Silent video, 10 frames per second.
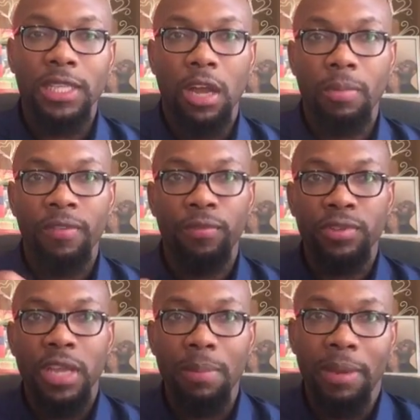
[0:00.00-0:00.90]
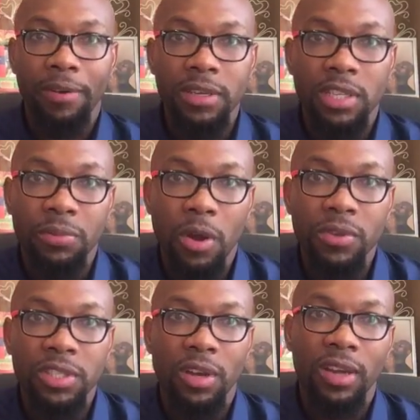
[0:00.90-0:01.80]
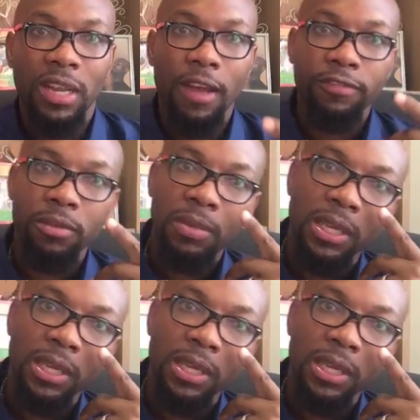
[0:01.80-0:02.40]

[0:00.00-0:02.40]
I'll be full time parent as well. So I'm gonna have to be,